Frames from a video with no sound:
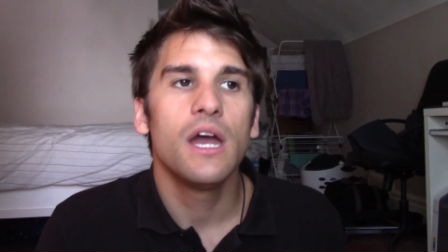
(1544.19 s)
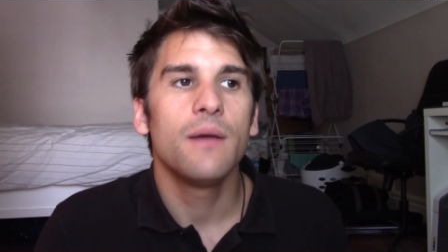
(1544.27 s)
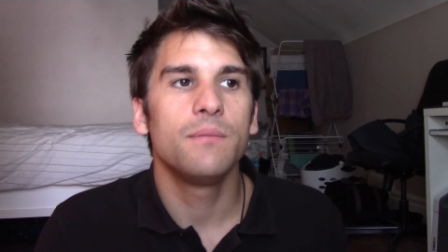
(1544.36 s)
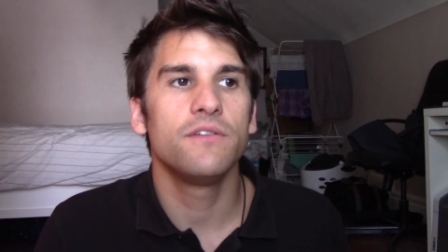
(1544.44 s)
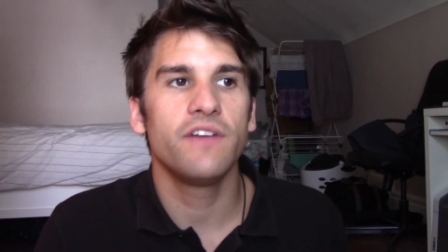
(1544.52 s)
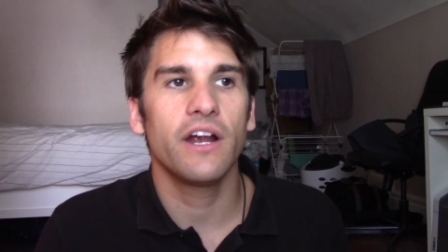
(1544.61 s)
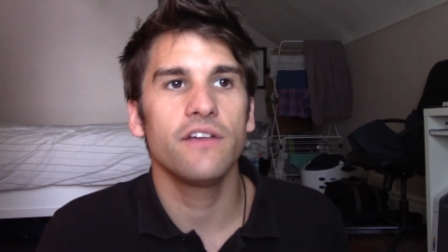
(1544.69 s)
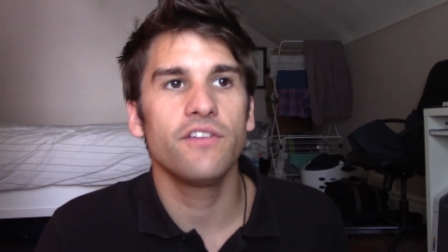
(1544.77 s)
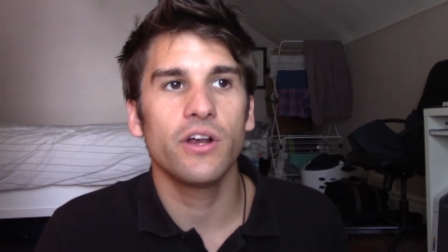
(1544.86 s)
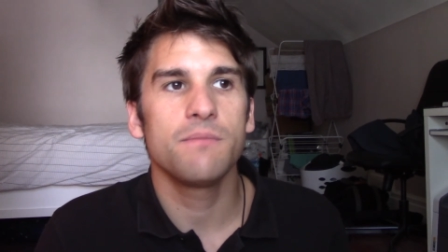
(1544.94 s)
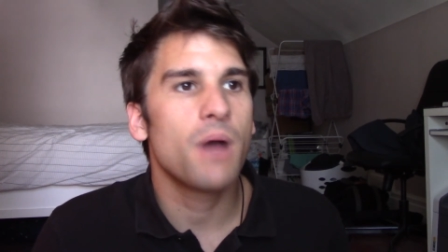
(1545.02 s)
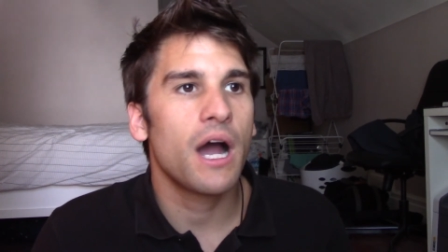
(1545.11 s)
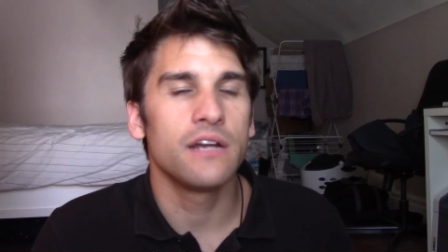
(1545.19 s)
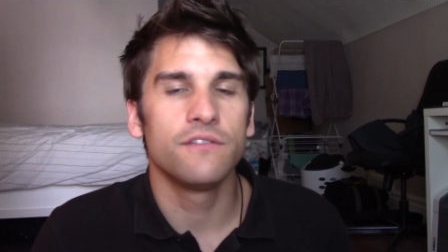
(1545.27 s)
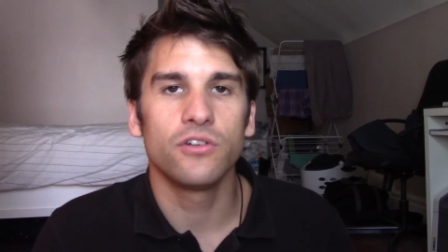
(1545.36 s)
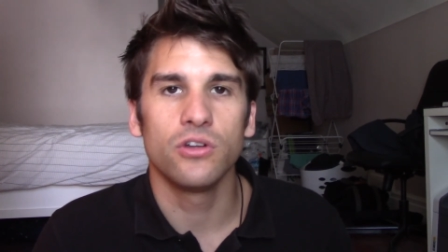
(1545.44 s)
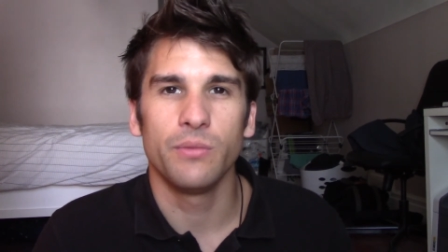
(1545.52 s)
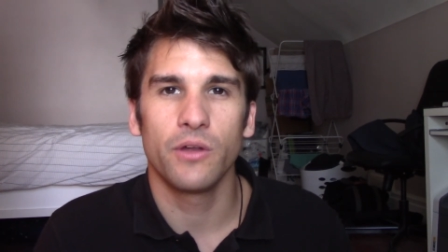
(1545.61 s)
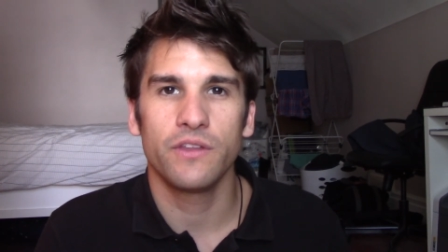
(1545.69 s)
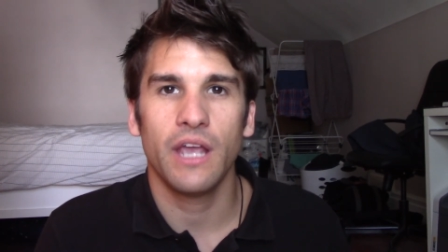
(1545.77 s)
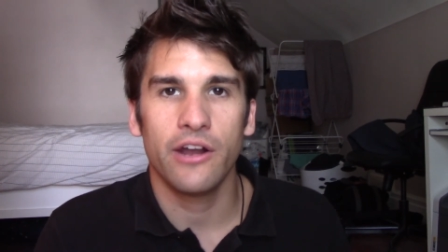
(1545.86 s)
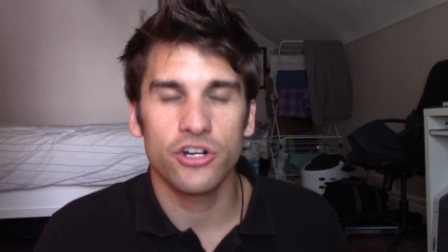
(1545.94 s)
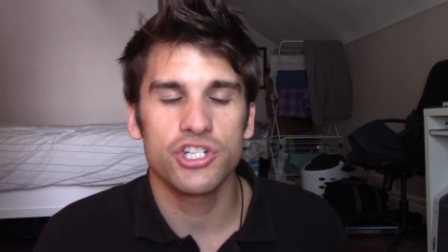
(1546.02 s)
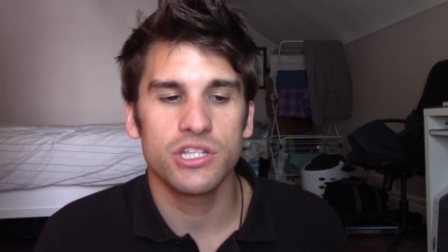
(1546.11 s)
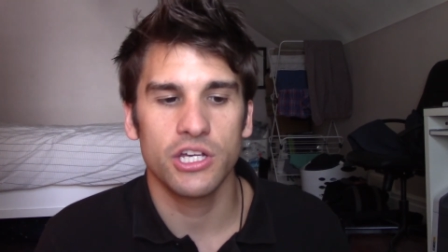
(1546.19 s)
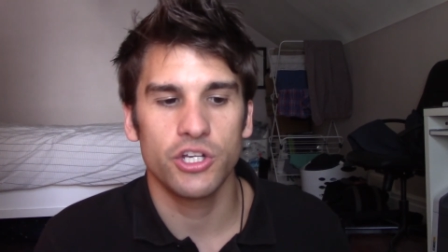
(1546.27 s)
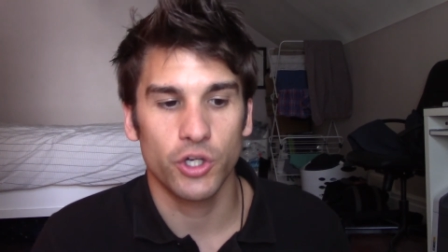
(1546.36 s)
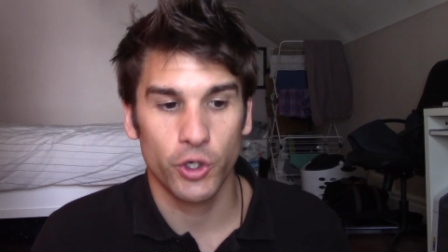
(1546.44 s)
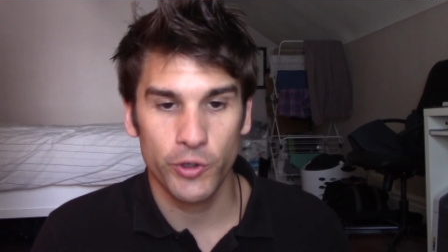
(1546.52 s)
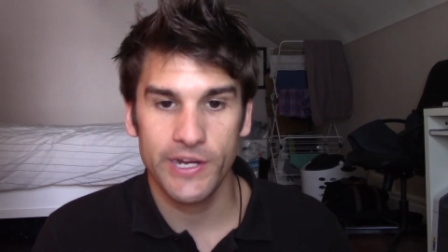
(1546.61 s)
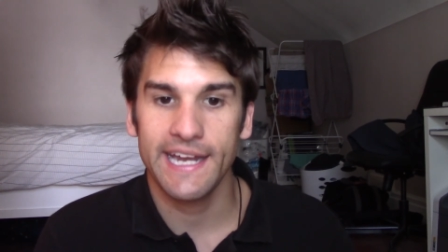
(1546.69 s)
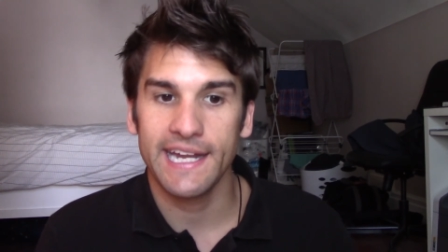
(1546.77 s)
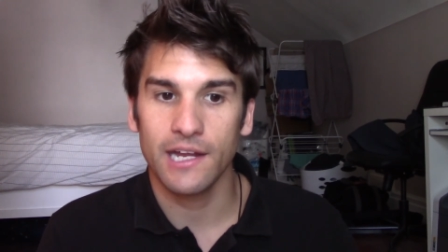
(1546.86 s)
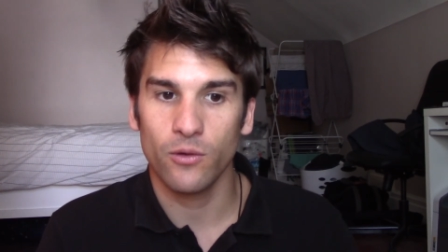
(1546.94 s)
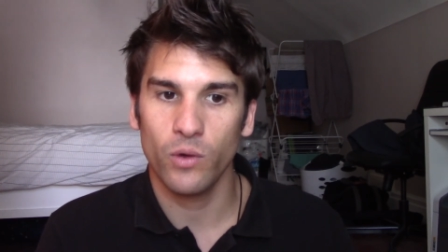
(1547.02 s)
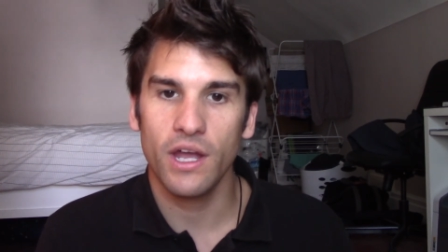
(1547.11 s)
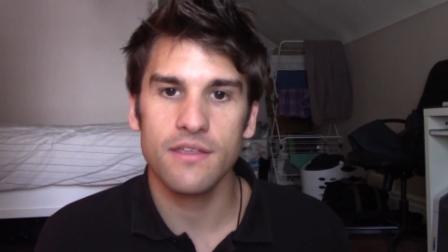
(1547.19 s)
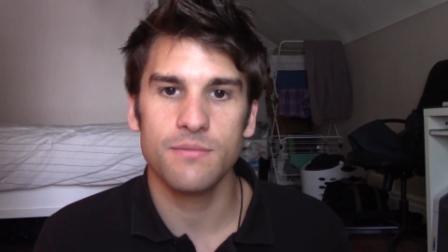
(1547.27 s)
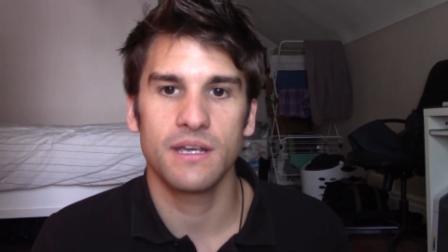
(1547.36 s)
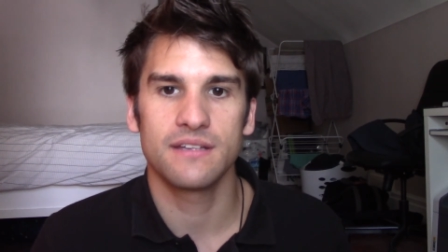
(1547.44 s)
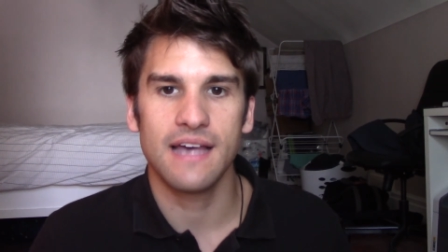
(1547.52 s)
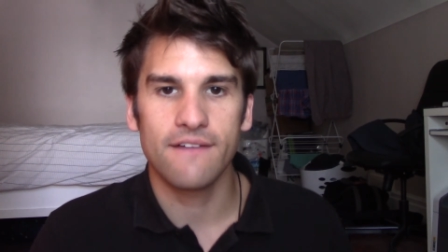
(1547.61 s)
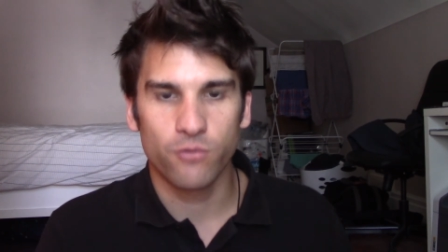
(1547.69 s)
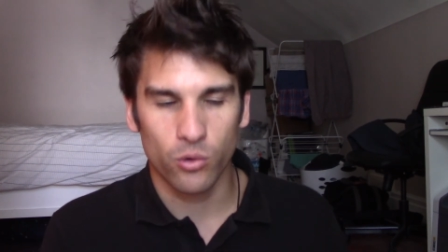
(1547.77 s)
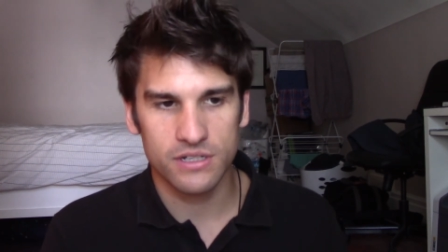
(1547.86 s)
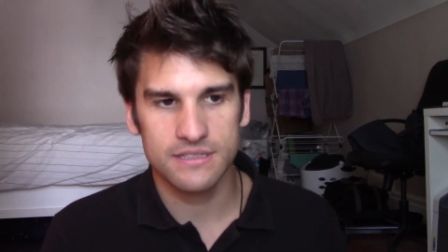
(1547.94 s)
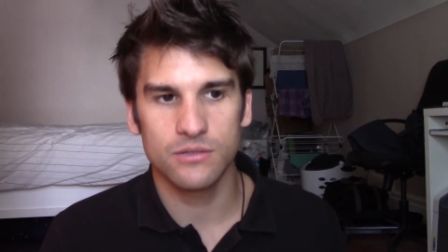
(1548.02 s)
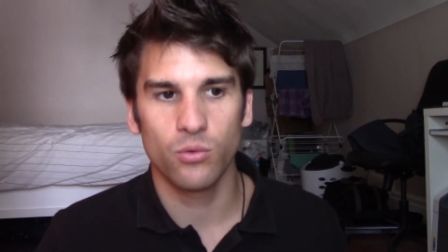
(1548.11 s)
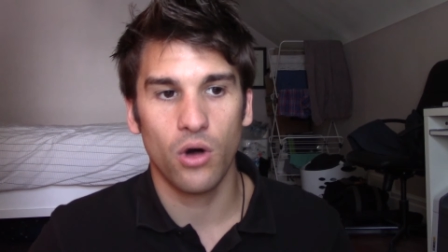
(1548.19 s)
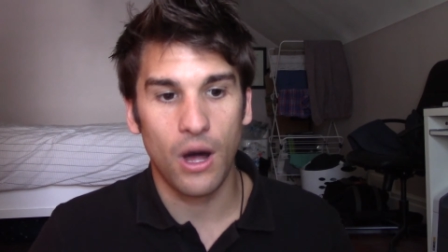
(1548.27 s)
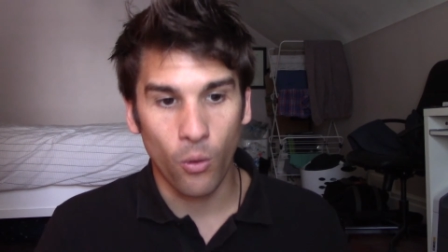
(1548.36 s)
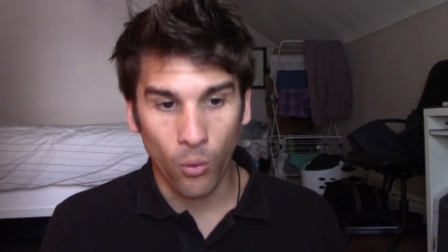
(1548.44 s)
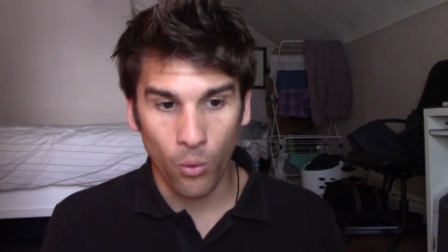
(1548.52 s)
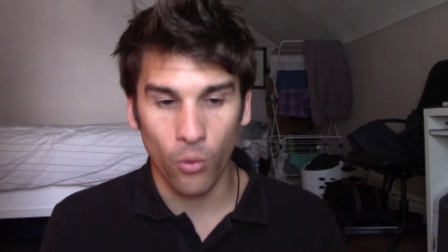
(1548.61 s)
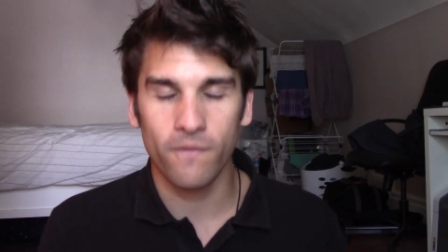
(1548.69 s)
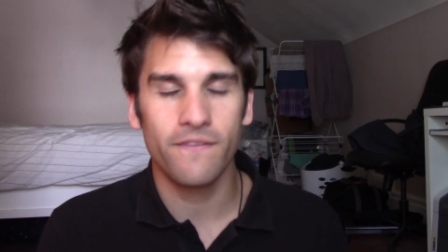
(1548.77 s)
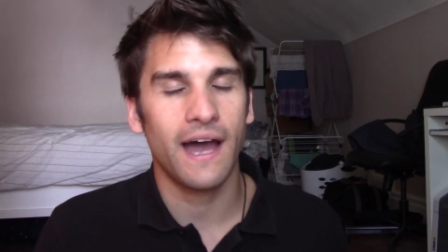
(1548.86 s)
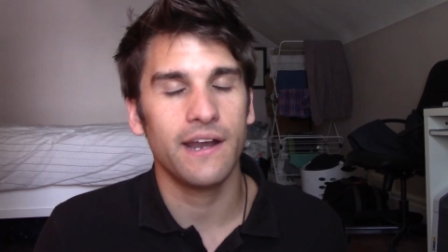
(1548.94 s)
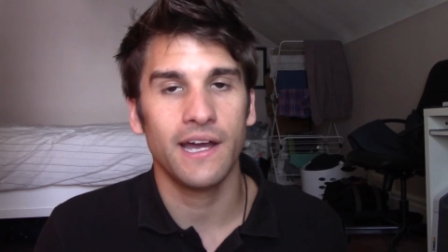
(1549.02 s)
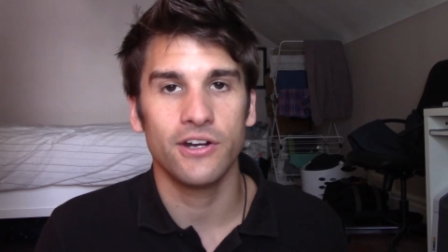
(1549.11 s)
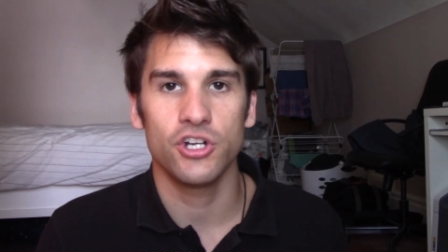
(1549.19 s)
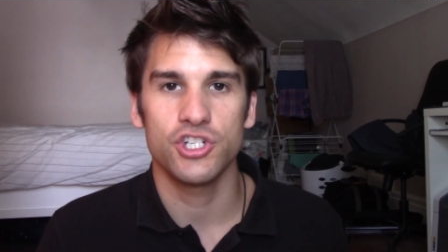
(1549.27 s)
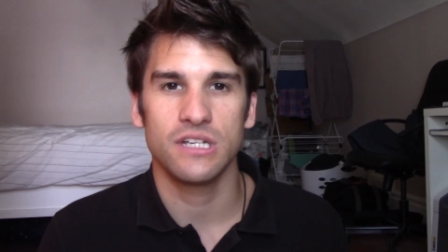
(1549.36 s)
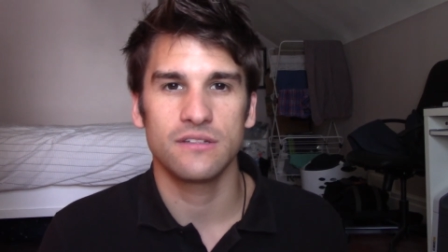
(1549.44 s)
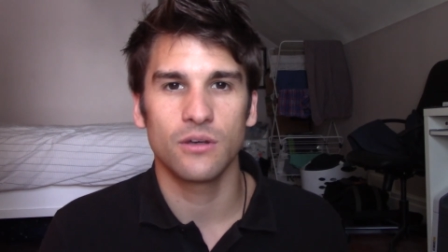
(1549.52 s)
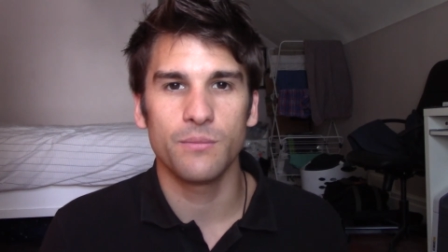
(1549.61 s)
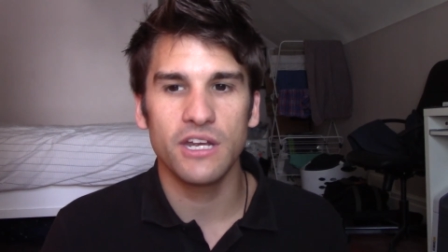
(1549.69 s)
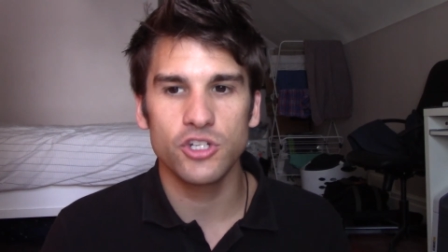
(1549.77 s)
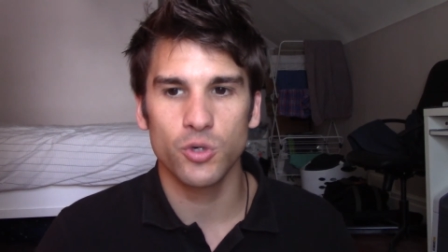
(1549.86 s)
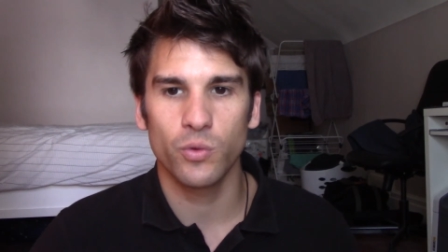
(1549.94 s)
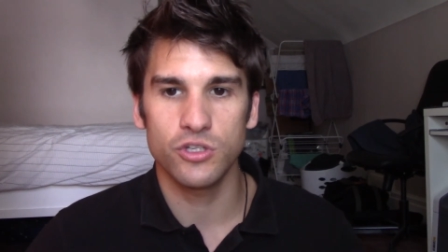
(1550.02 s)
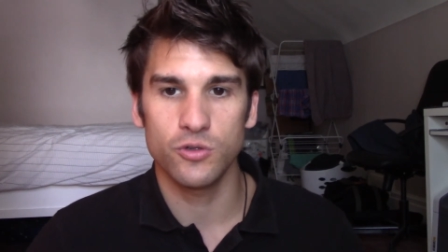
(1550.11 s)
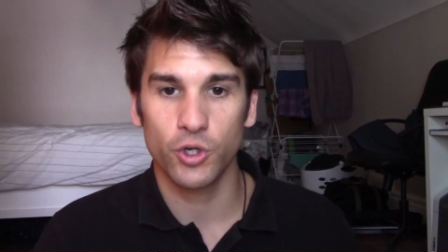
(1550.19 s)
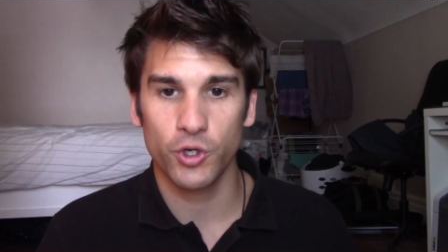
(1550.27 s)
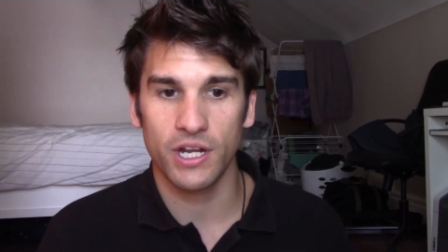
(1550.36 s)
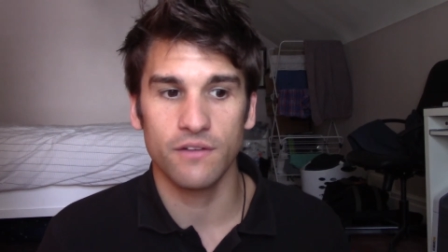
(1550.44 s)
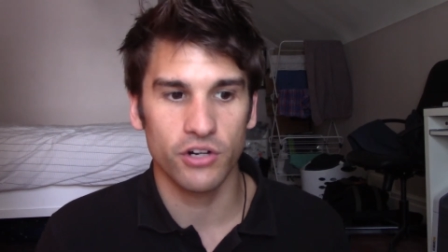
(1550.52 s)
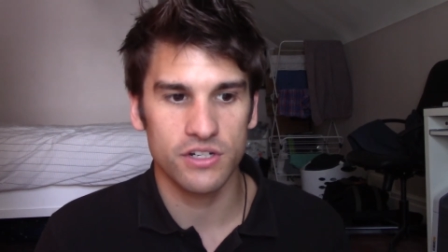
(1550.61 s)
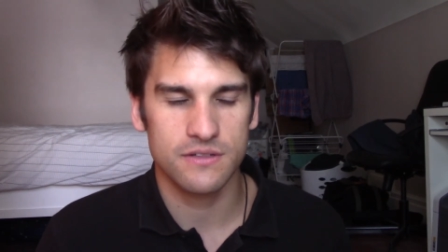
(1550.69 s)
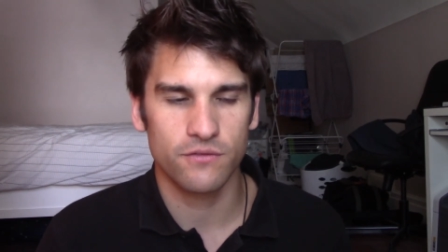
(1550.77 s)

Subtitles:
be very, very mindful about the energy that you're creating it with, because that vortice will hold that energy. So make sure when you create a vortice,